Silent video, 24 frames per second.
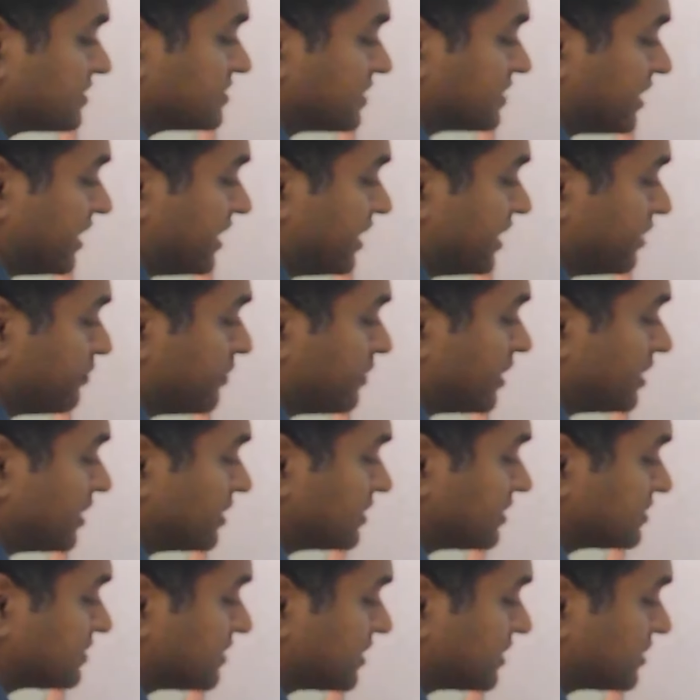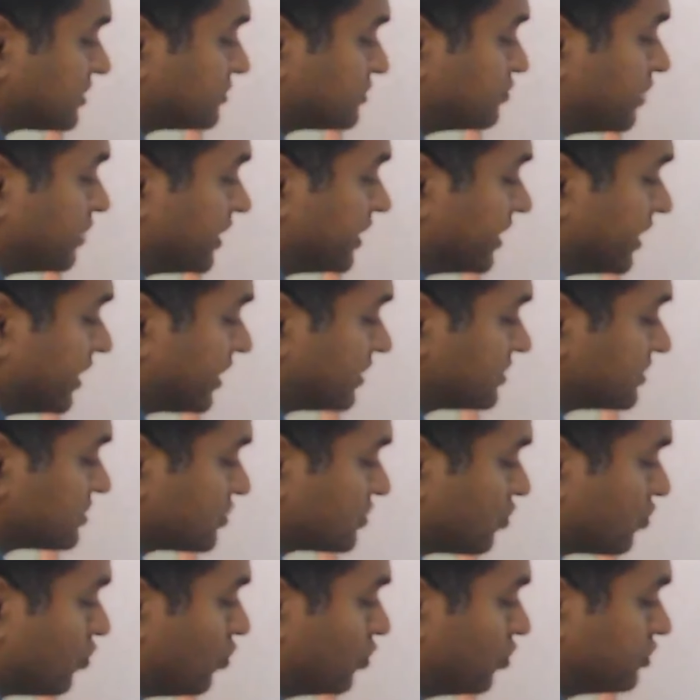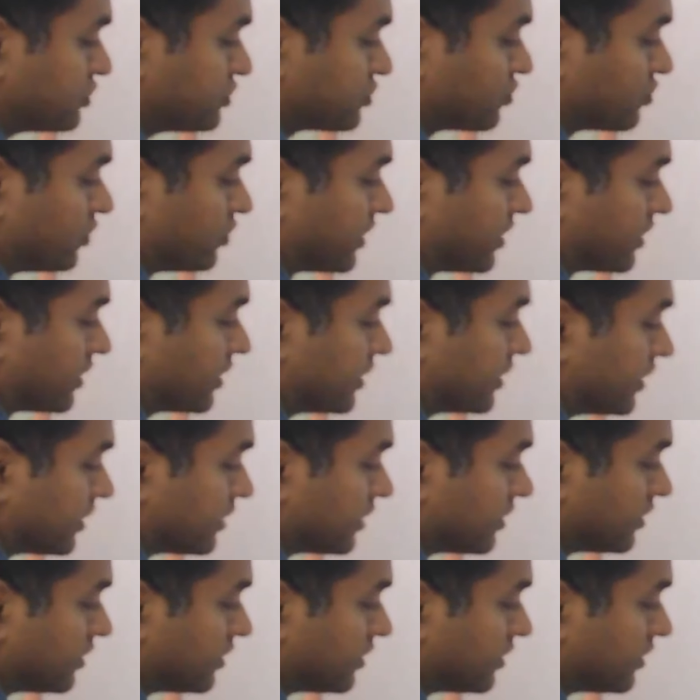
A minus X by X whole square. Correct?